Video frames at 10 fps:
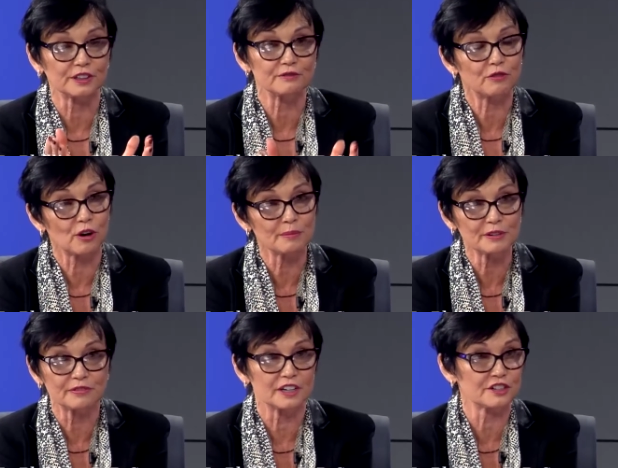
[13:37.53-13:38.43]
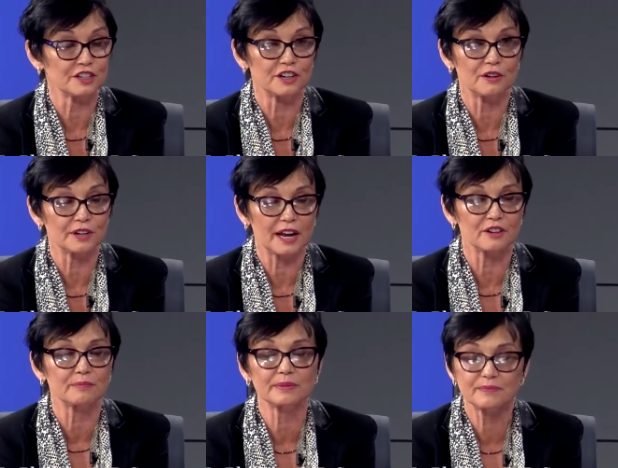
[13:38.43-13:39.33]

and form and function go together.